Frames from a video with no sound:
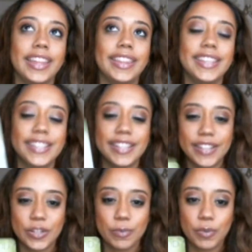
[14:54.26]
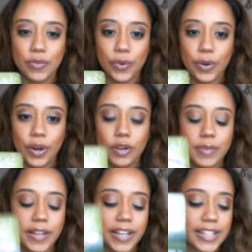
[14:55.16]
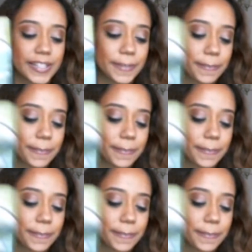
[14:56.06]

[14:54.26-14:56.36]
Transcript: this is such a beautiful card because,